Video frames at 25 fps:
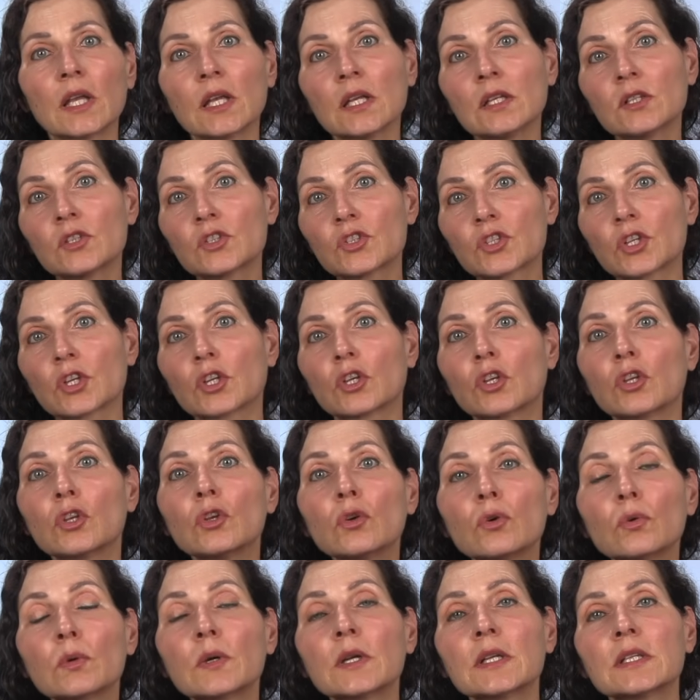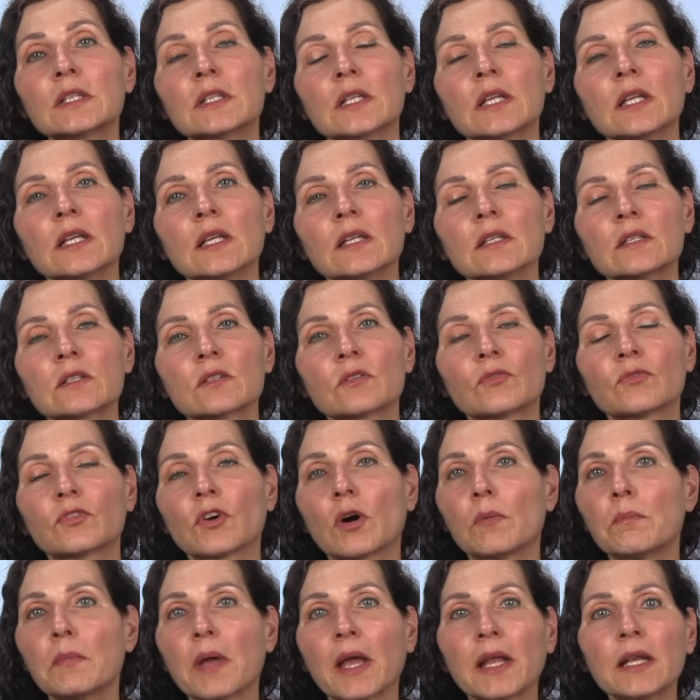insecurities
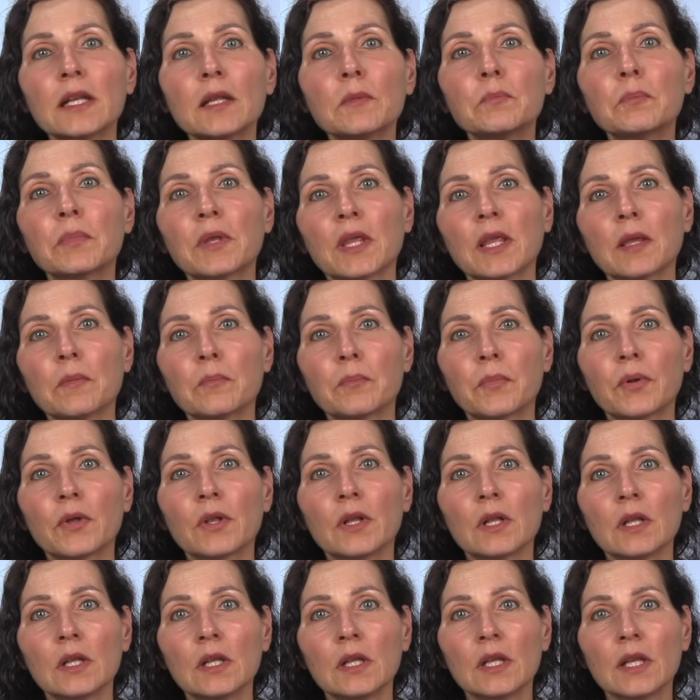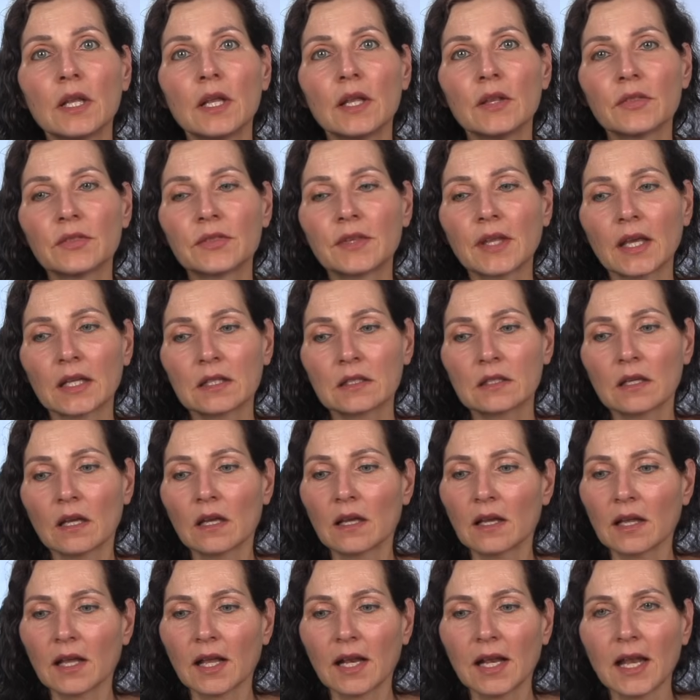for many people, that
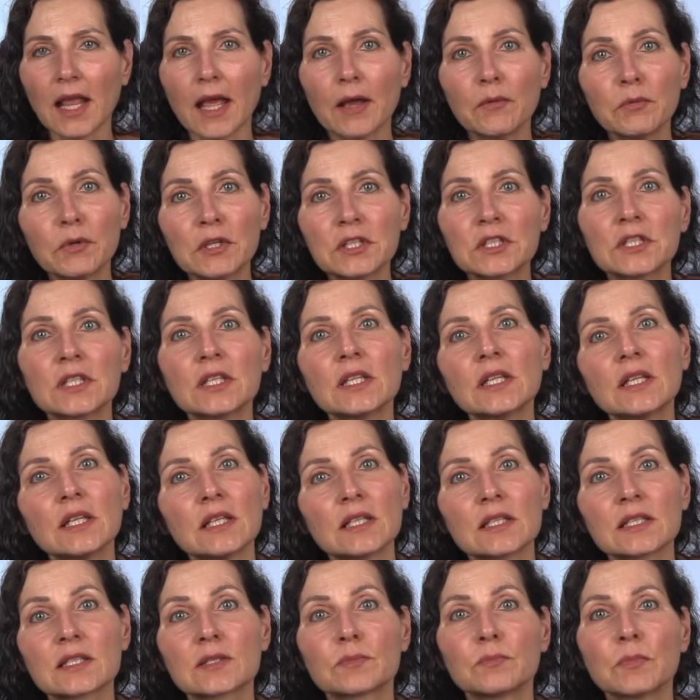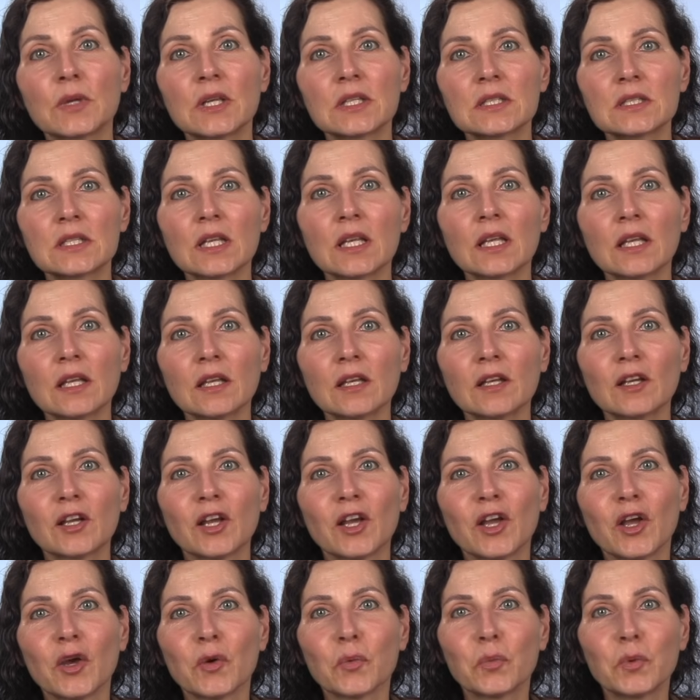clarity is missing.
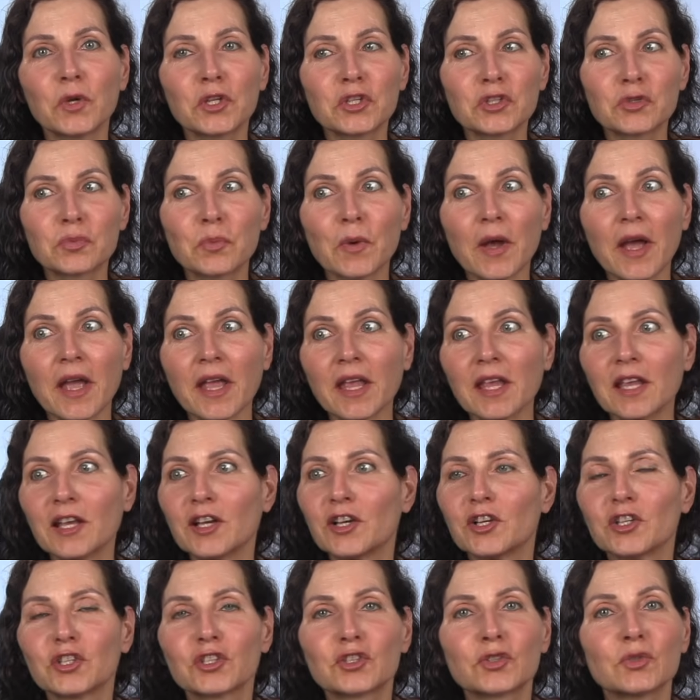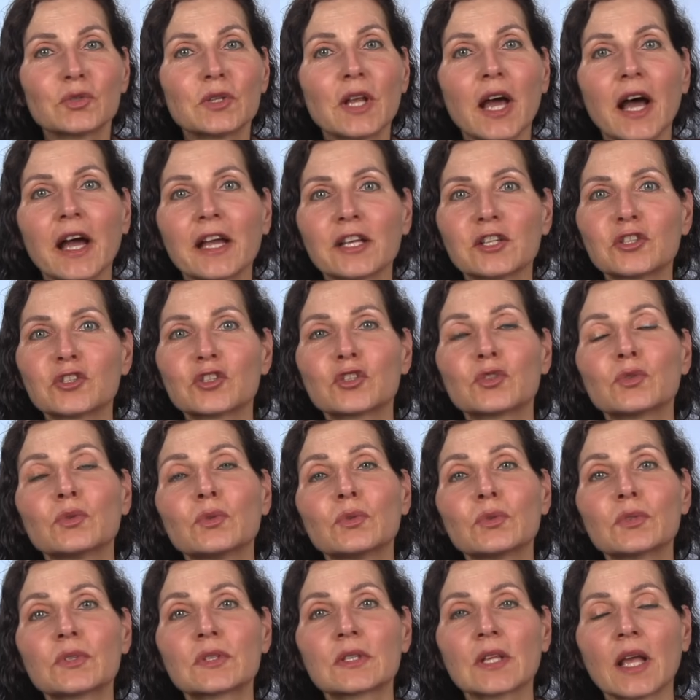Which way should I
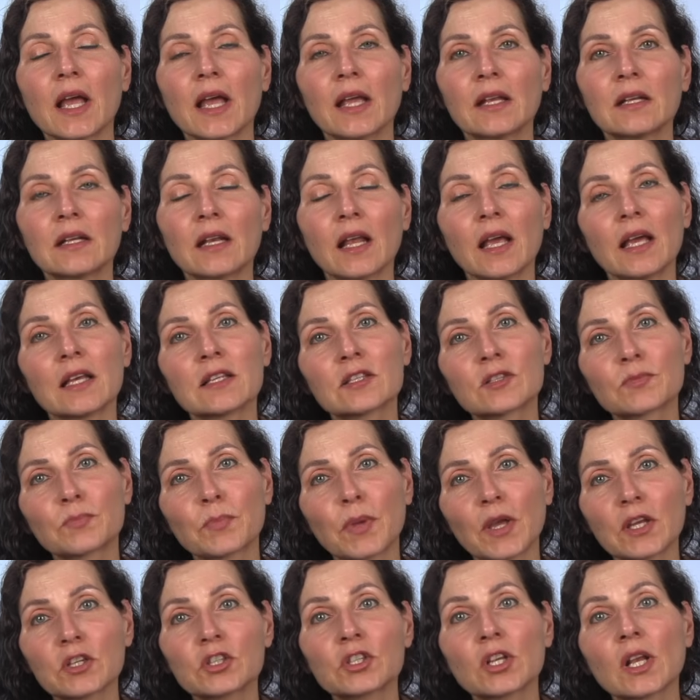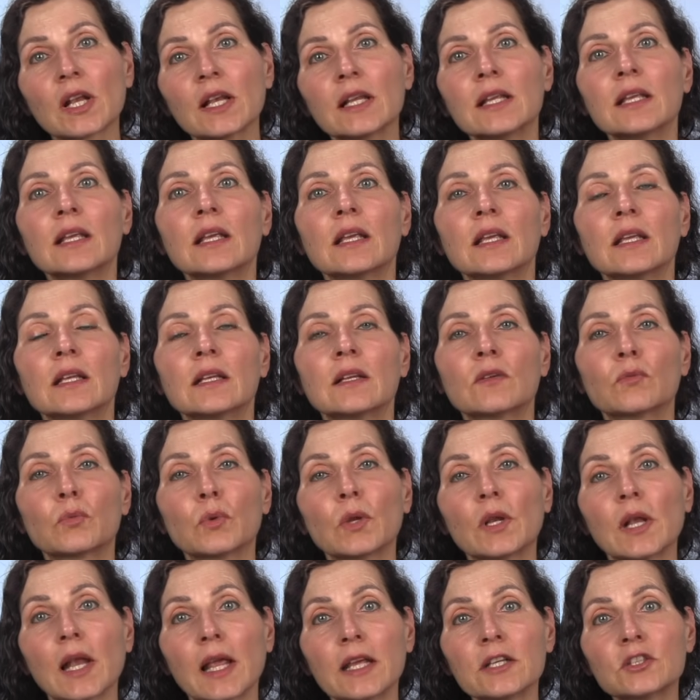choose? And especially in
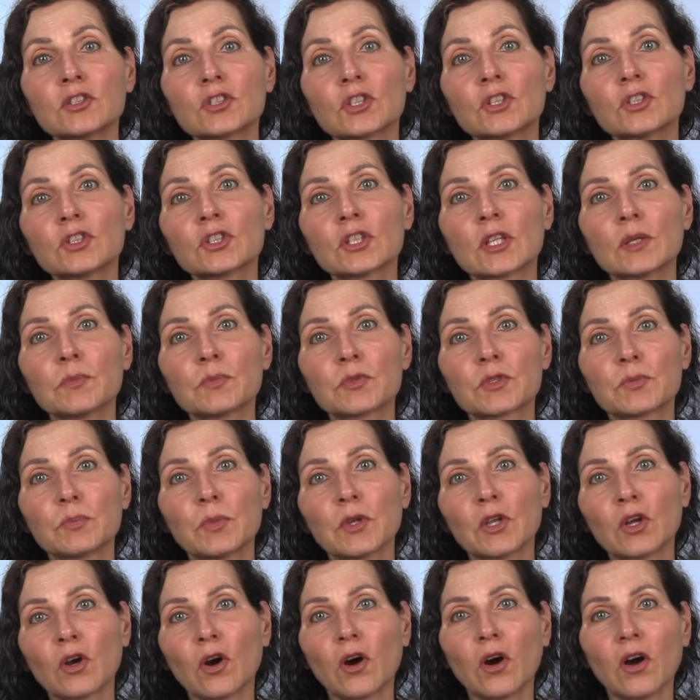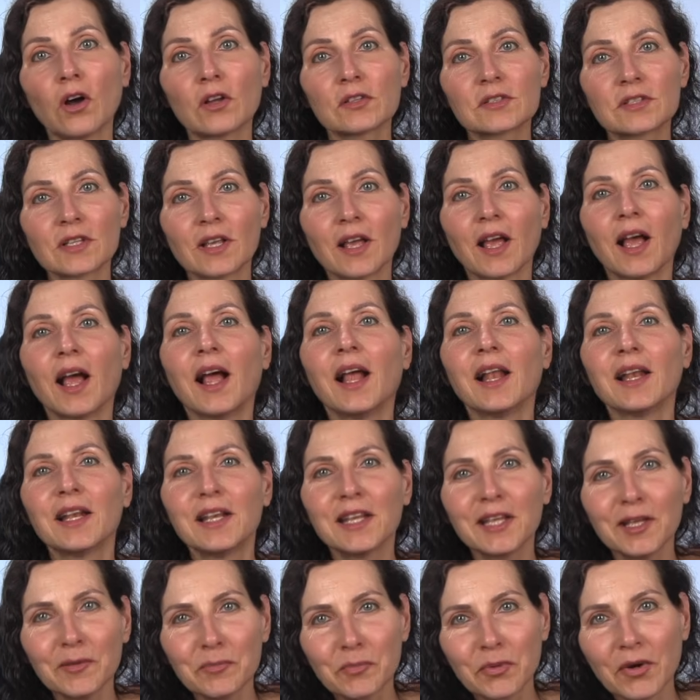relationships, because
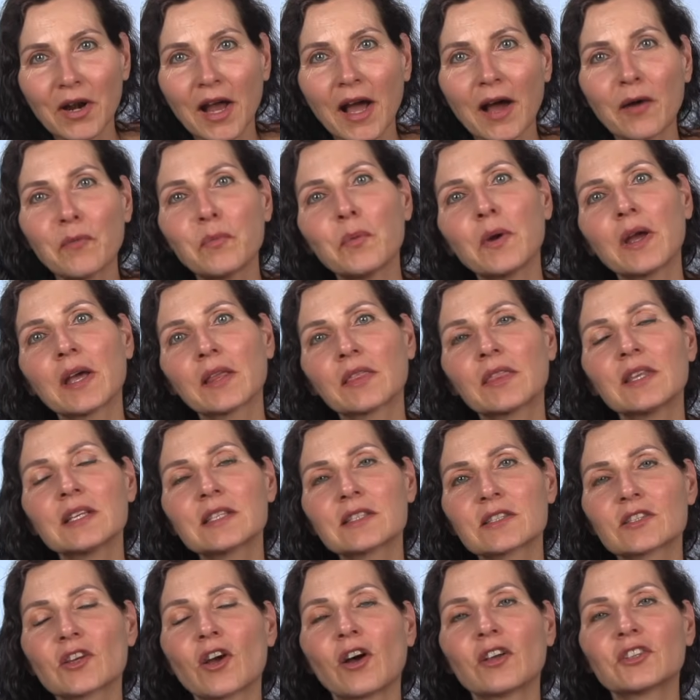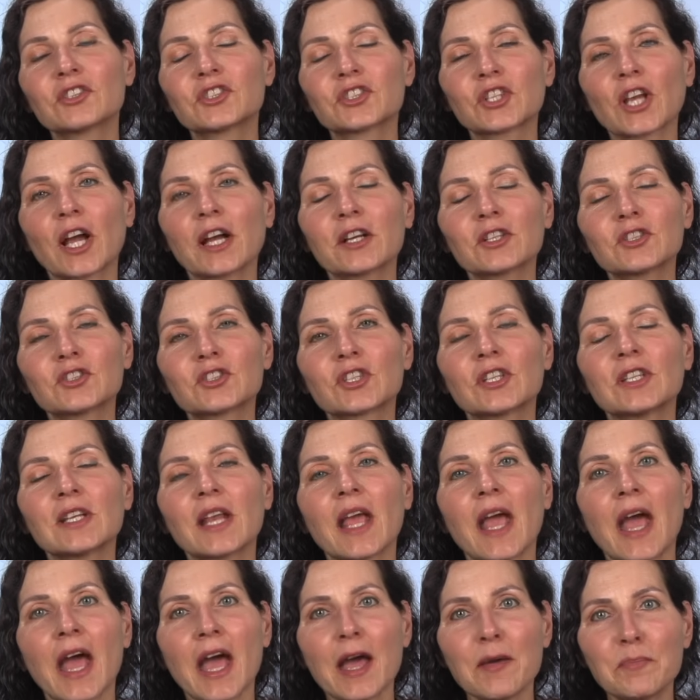Libra, where this conjunction
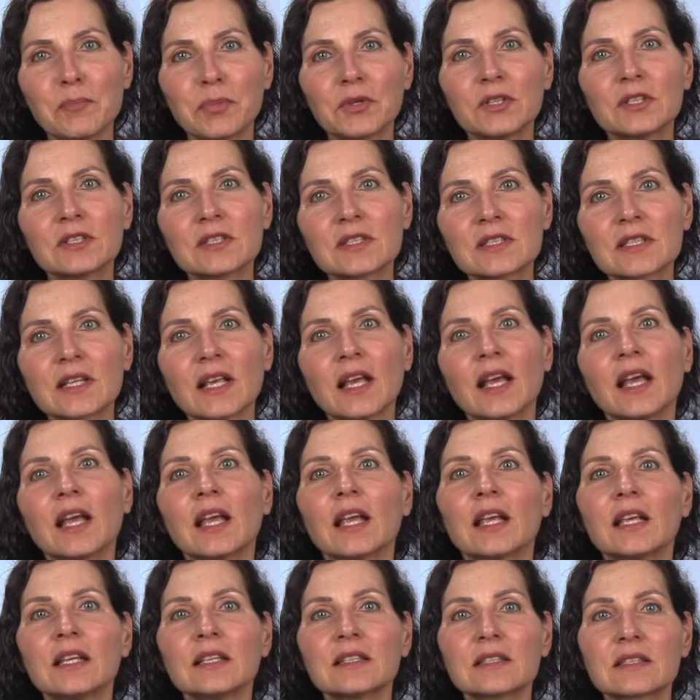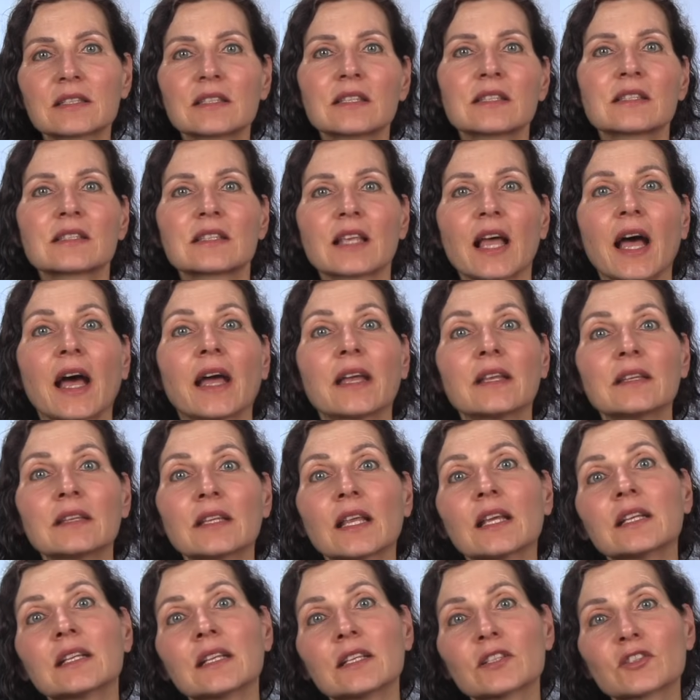happens, is the sign
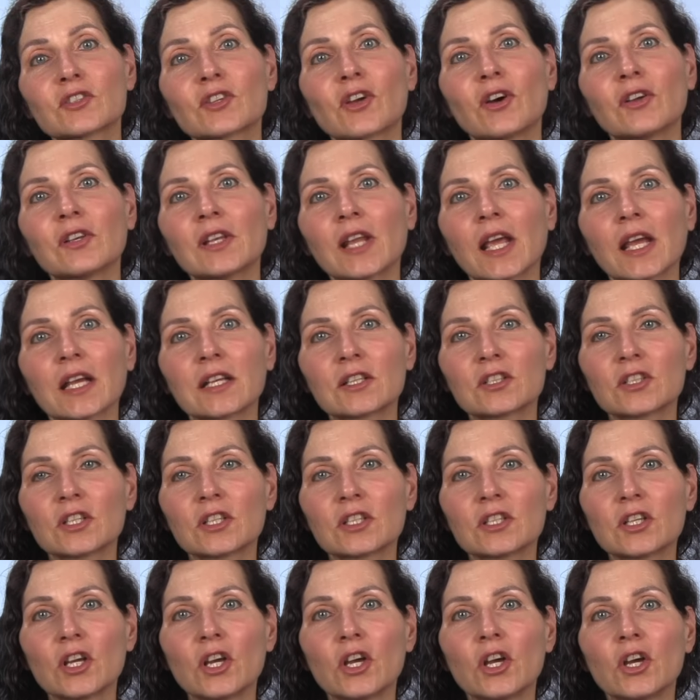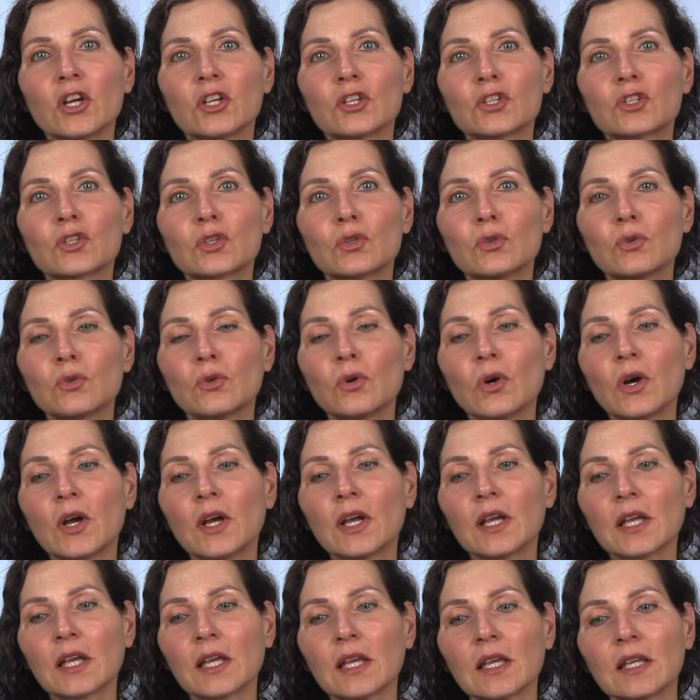that is connected to
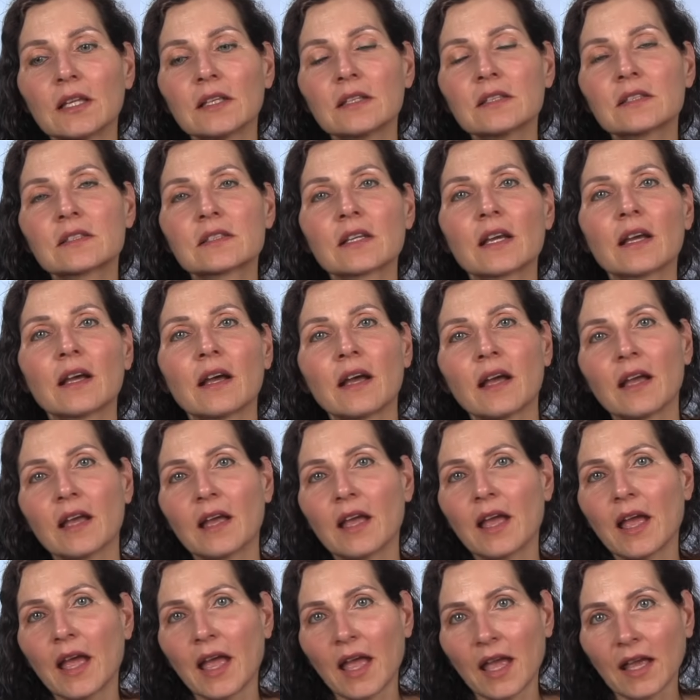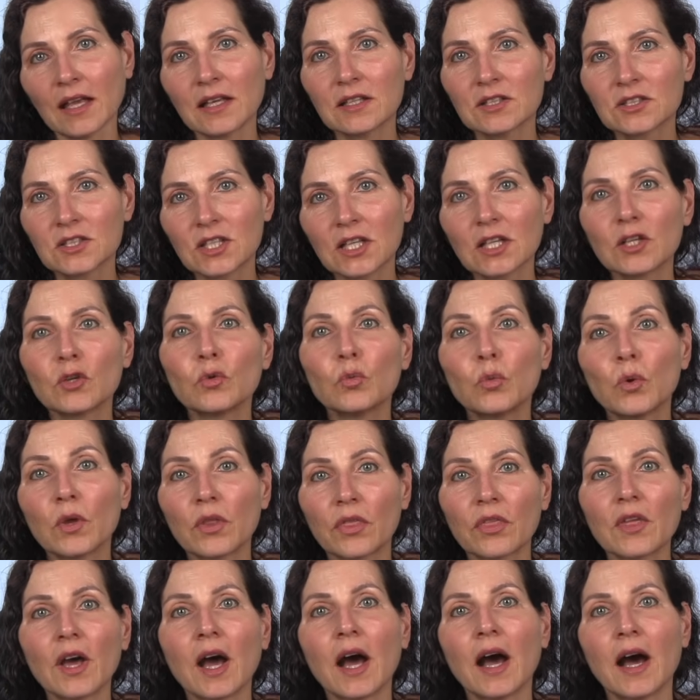interacting
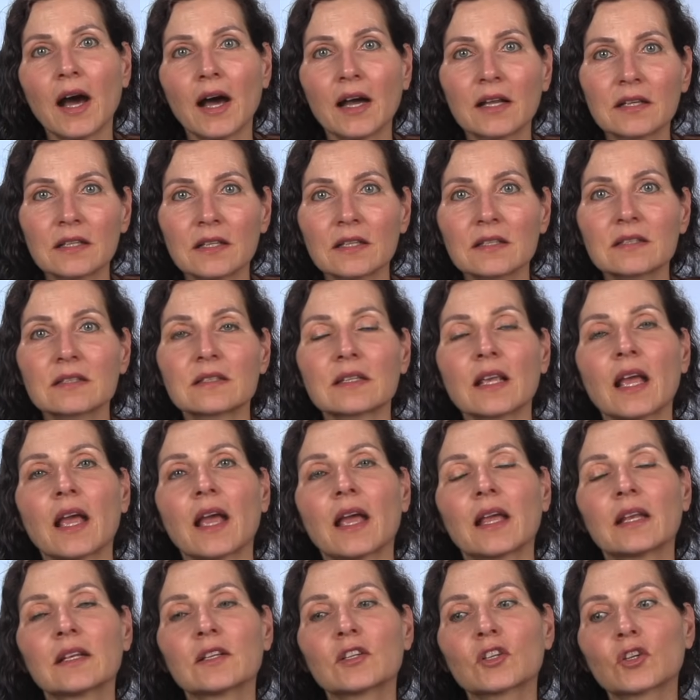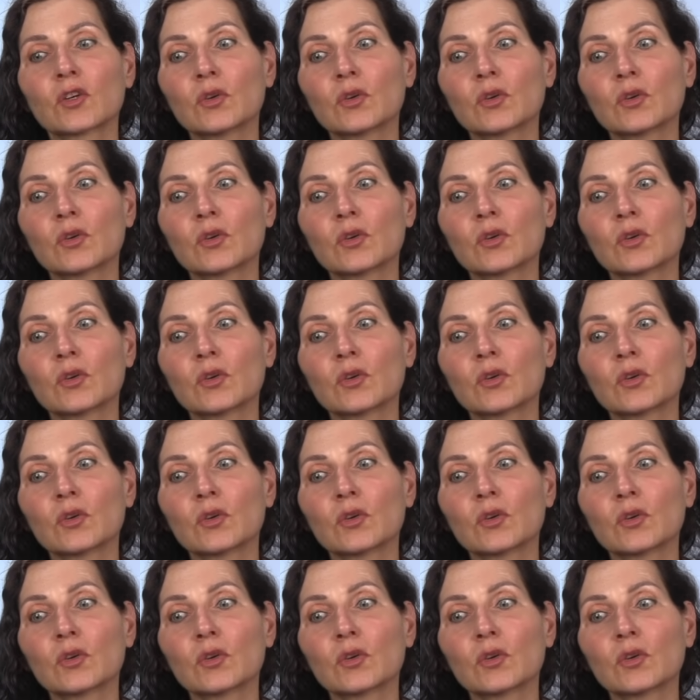with others and